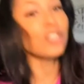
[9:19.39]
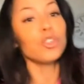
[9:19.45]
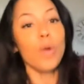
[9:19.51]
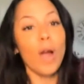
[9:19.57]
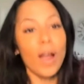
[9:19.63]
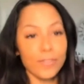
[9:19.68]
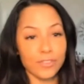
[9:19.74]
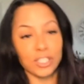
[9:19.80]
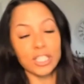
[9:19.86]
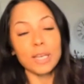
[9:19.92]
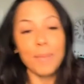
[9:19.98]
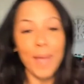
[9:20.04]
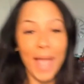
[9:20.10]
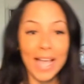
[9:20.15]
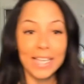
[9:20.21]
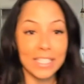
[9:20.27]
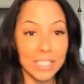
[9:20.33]
you off to the
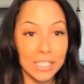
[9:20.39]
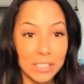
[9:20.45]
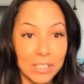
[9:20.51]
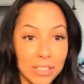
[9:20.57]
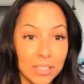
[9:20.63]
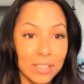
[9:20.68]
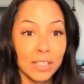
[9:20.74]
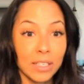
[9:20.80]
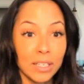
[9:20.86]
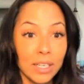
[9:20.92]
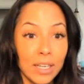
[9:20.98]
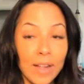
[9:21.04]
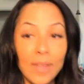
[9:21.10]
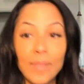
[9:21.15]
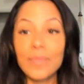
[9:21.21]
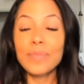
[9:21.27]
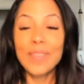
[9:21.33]
masses.
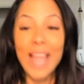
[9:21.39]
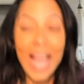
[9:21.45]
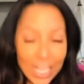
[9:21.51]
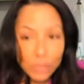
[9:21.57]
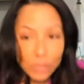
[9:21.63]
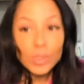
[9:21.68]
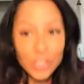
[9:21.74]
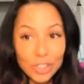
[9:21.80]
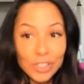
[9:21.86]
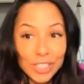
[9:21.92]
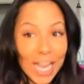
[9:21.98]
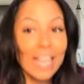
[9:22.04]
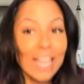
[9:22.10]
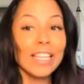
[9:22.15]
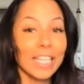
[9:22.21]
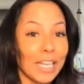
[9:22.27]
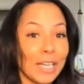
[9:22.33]
That's what you're
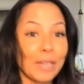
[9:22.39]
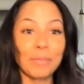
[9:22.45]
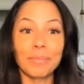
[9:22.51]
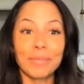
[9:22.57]
telling him.